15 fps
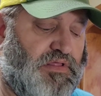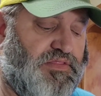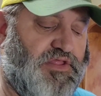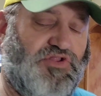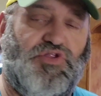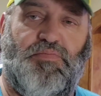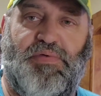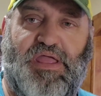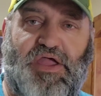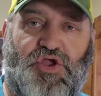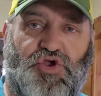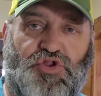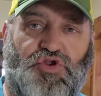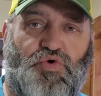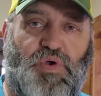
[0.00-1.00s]
this would be a
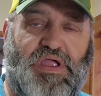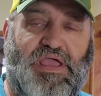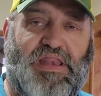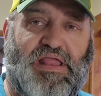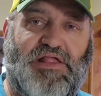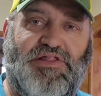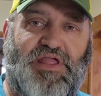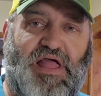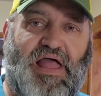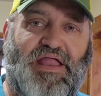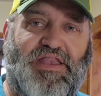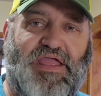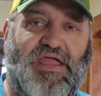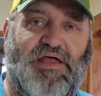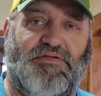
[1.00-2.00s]
good, quick, and easy
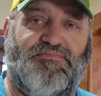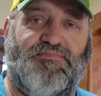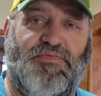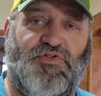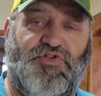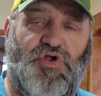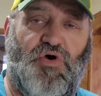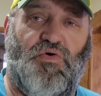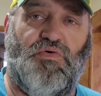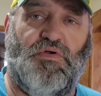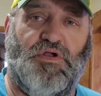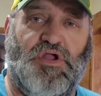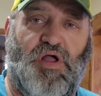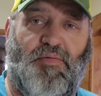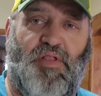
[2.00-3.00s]
idea. So
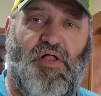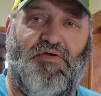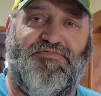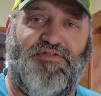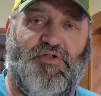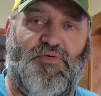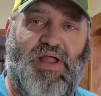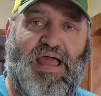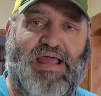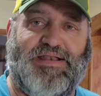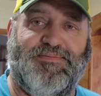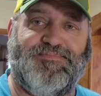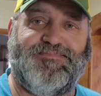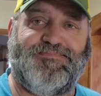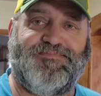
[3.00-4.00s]
come along for the ride.